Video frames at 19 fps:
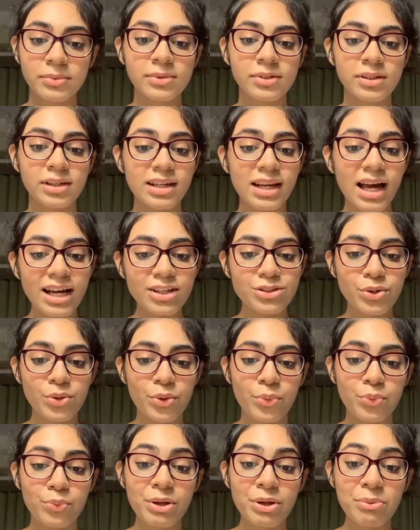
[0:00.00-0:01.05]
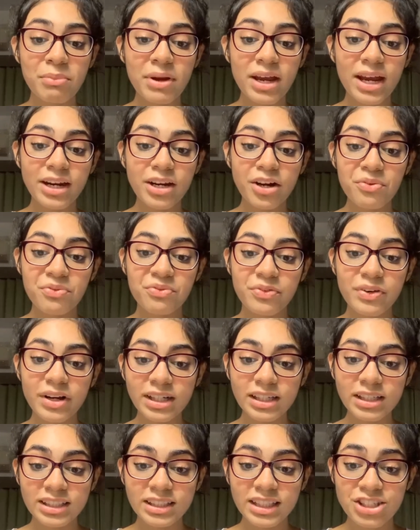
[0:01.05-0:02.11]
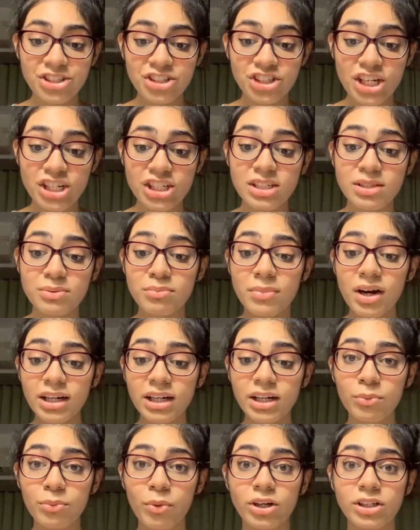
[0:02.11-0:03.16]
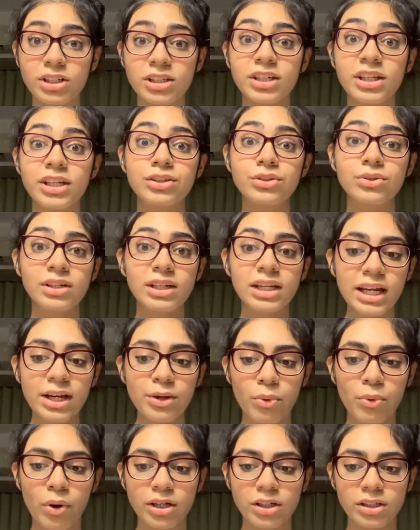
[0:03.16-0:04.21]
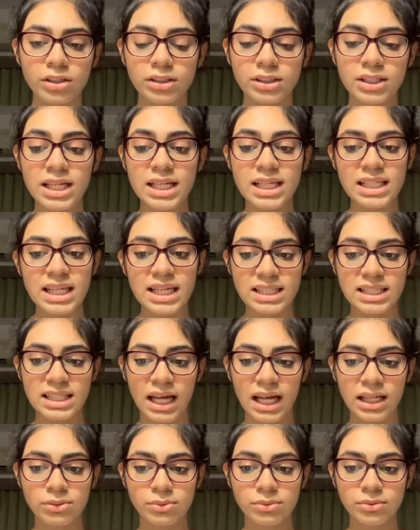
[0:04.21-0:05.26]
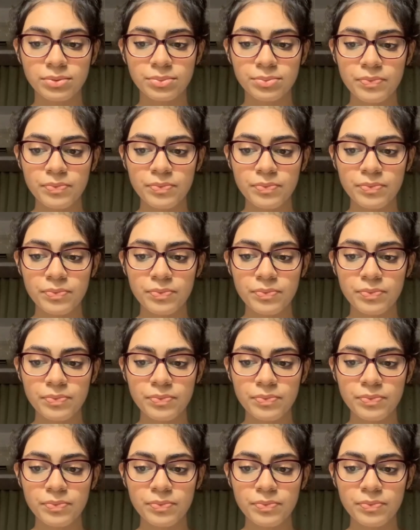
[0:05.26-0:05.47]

Lajo, we made a filter that changes muddy water into clean water, says Dadu.